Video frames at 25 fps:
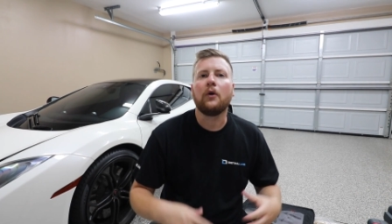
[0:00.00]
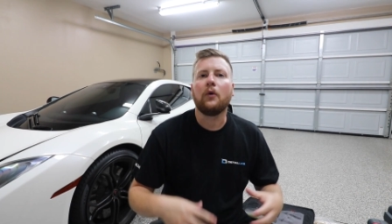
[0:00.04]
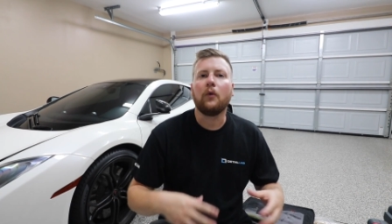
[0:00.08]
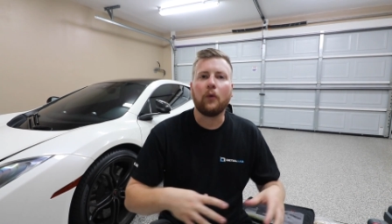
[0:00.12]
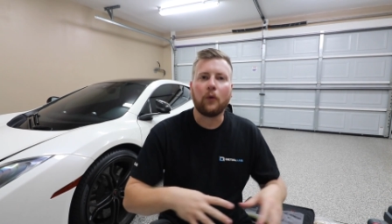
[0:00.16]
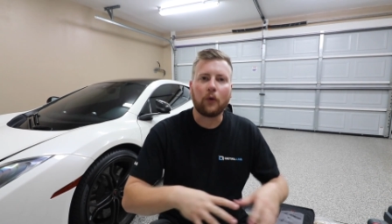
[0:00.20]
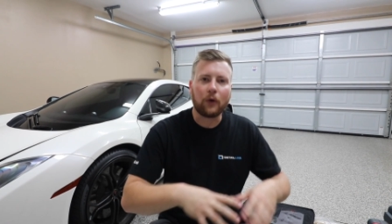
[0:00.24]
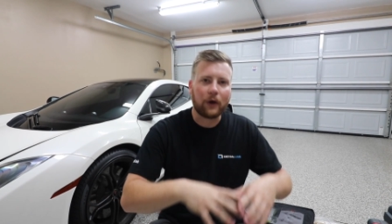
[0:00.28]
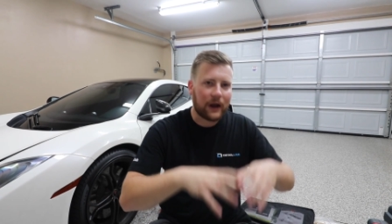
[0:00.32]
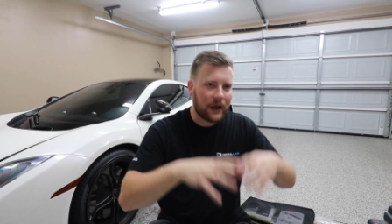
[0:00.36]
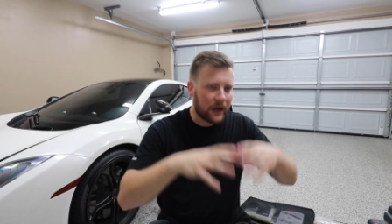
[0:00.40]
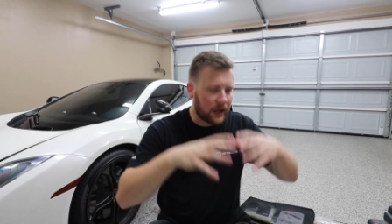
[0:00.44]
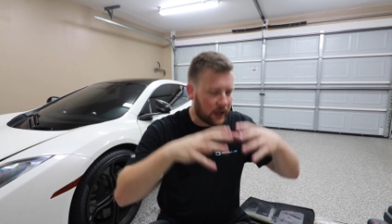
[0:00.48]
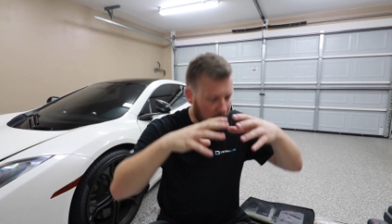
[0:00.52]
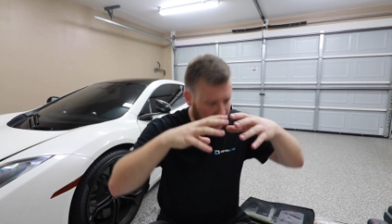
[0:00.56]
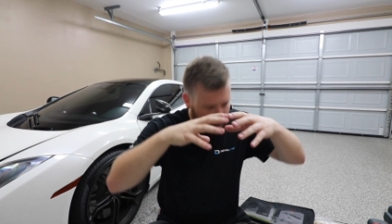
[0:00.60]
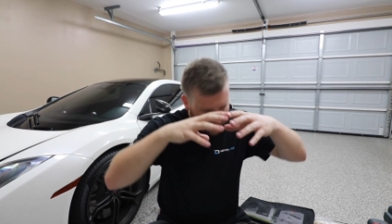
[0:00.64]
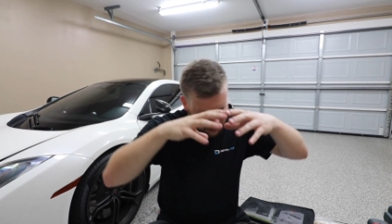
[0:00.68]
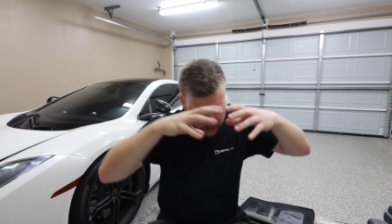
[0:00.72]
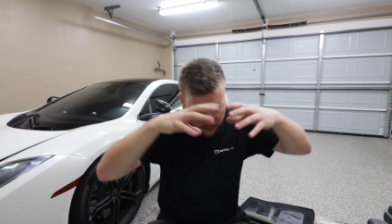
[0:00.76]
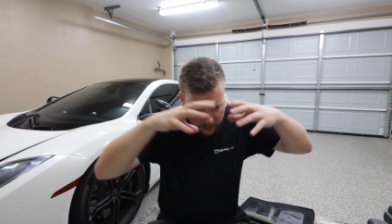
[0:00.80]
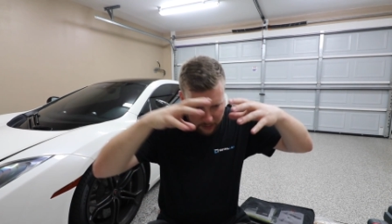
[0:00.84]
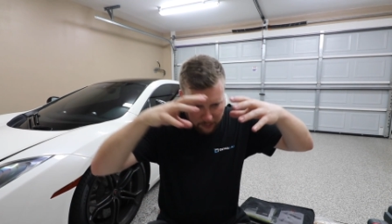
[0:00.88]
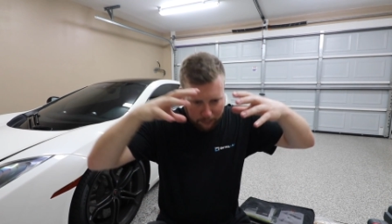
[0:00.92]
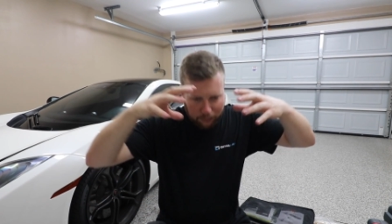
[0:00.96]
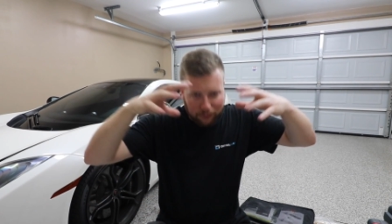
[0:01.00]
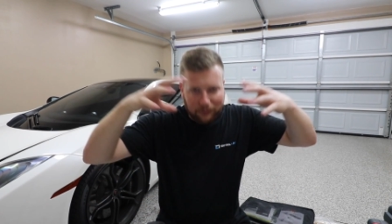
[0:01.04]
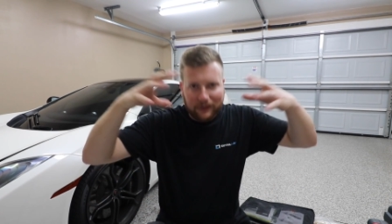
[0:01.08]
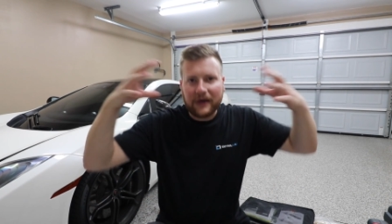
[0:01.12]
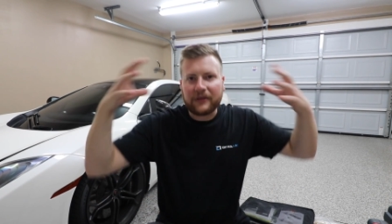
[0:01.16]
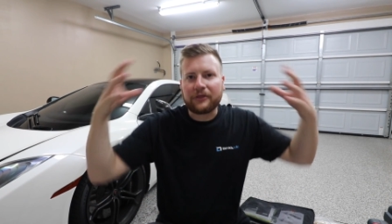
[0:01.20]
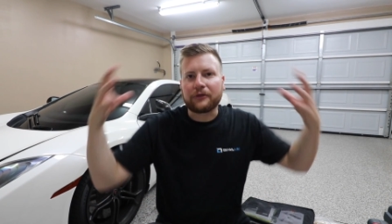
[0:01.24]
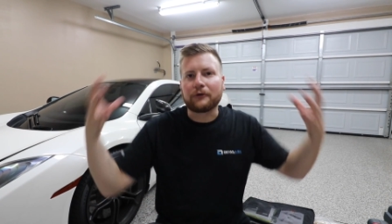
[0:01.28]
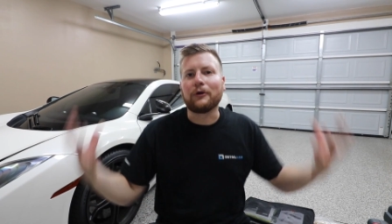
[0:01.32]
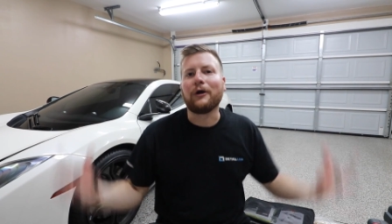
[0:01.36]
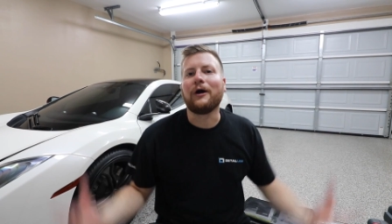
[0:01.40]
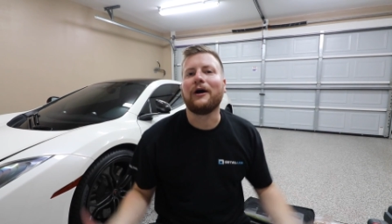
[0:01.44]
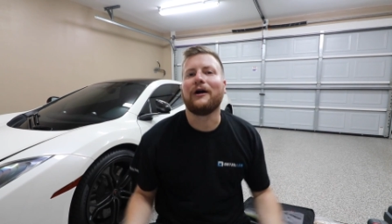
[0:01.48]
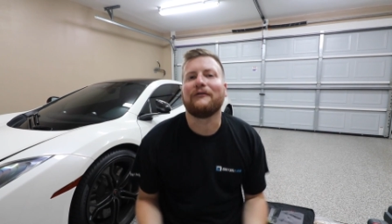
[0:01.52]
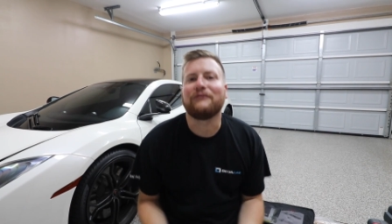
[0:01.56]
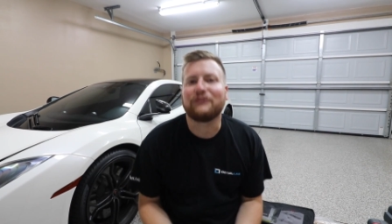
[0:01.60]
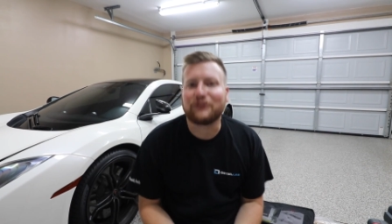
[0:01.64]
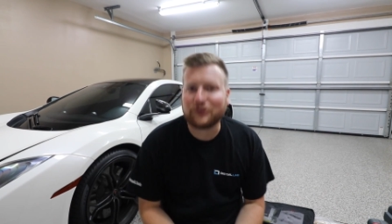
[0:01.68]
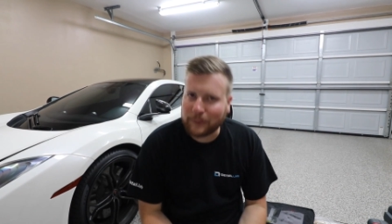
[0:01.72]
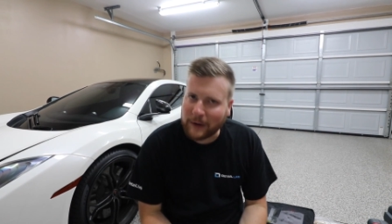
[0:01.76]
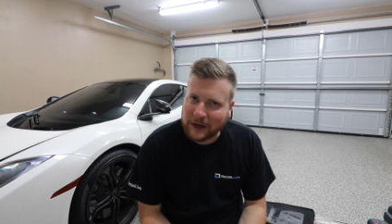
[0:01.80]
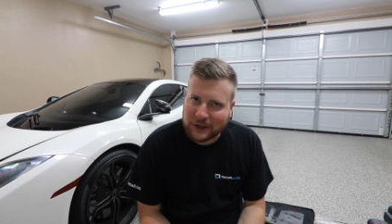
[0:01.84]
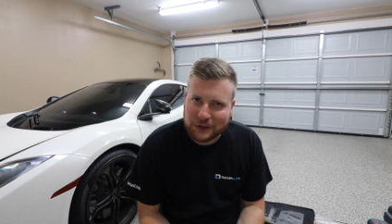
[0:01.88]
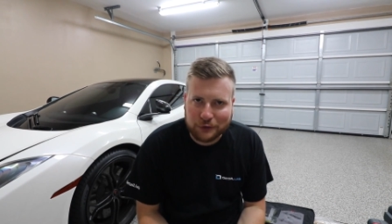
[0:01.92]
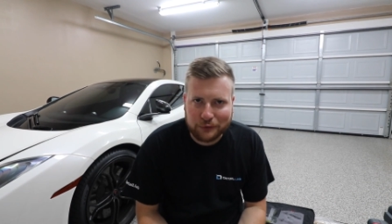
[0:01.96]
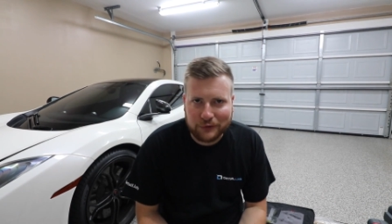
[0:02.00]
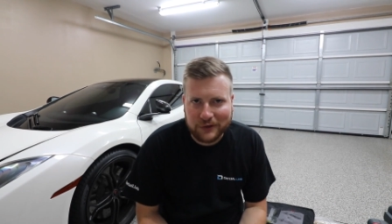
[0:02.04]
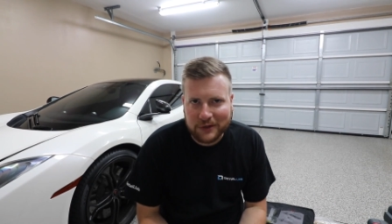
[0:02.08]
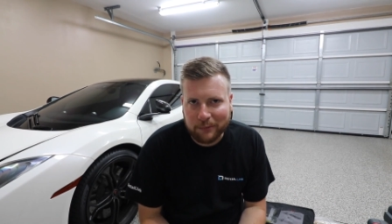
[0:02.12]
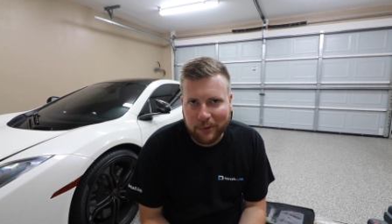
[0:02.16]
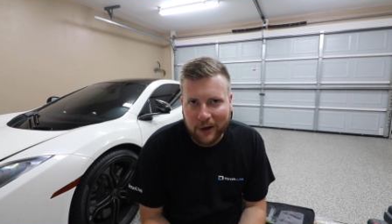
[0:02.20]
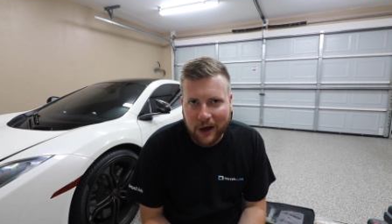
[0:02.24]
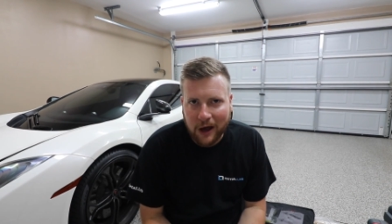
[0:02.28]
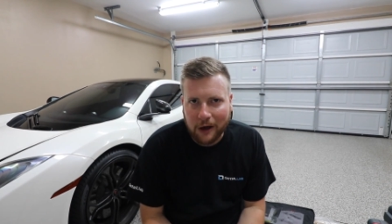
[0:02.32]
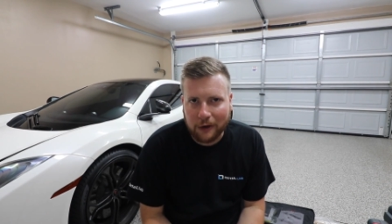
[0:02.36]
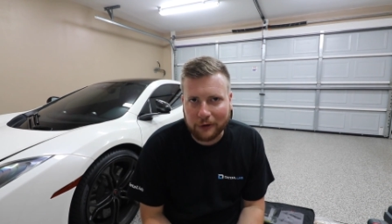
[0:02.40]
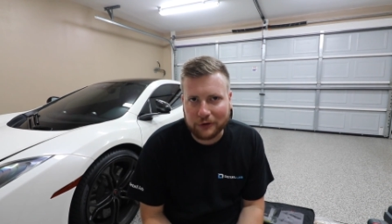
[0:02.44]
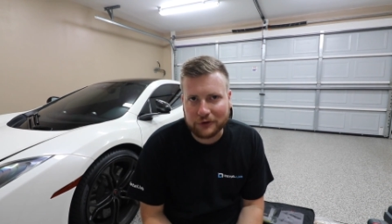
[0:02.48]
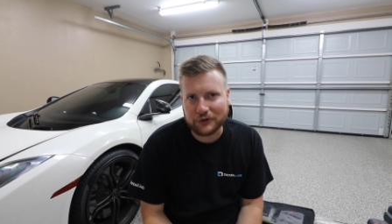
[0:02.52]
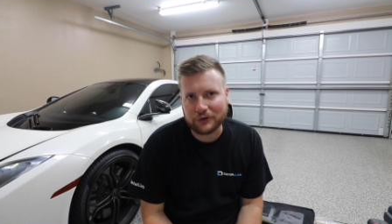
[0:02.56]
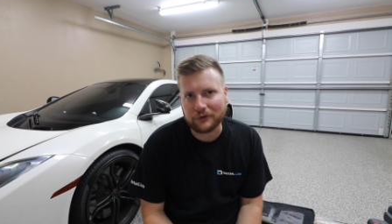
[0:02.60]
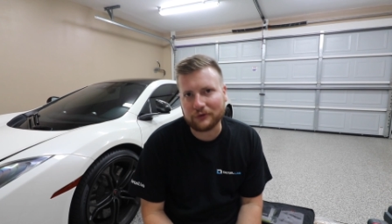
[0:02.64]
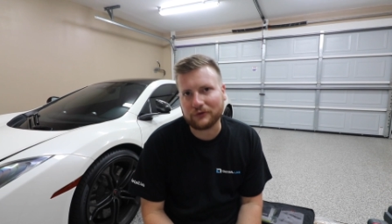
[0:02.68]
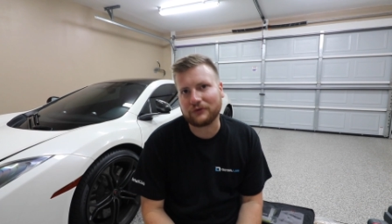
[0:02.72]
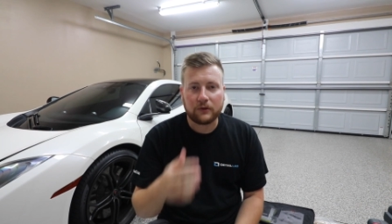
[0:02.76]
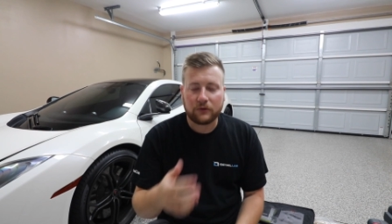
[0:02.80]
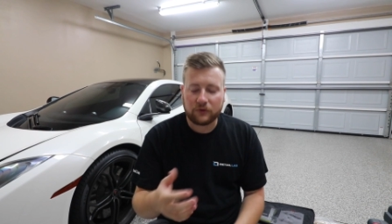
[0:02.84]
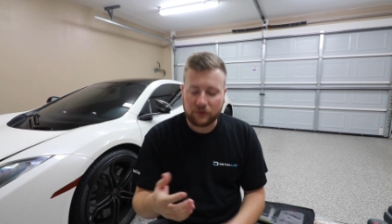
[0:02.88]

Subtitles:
or a plethora of specialty polishers.